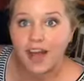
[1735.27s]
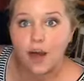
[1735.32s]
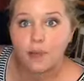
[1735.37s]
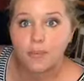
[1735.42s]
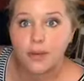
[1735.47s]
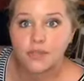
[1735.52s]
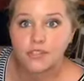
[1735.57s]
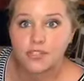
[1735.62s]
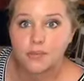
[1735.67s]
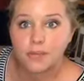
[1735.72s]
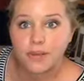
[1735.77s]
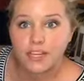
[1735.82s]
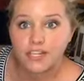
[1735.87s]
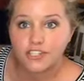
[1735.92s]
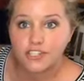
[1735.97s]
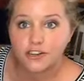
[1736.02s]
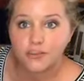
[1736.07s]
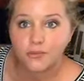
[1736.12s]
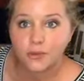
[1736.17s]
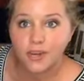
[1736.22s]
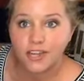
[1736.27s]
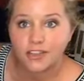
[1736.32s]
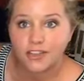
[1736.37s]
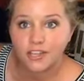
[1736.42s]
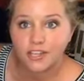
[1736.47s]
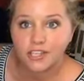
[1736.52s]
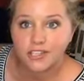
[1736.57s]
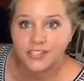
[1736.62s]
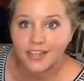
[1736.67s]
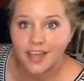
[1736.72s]
I'll post a picture of what it
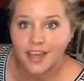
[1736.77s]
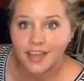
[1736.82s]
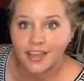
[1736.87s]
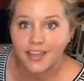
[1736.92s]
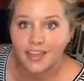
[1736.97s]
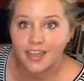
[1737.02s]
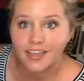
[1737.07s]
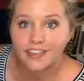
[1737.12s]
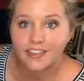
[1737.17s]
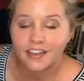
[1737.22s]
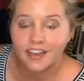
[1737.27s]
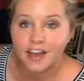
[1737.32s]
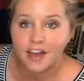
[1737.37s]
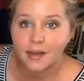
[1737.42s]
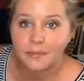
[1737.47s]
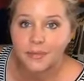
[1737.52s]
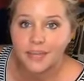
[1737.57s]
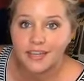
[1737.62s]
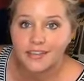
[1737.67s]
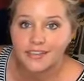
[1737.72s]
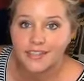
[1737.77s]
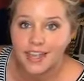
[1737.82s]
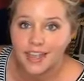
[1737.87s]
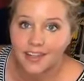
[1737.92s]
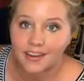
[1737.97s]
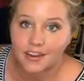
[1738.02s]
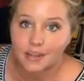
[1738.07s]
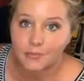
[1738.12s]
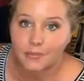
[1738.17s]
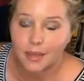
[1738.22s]
looks like in the comments
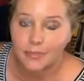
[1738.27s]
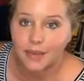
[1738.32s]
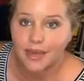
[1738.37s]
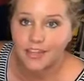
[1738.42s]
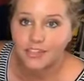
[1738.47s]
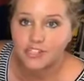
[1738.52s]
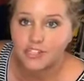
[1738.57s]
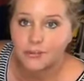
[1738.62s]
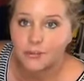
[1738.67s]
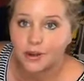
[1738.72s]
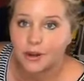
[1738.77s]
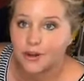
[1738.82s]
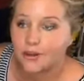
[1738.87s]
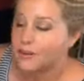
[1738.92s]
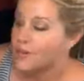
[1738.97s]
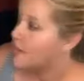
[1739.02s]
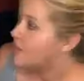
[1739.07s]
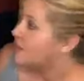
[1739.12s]
and on my page tomorrow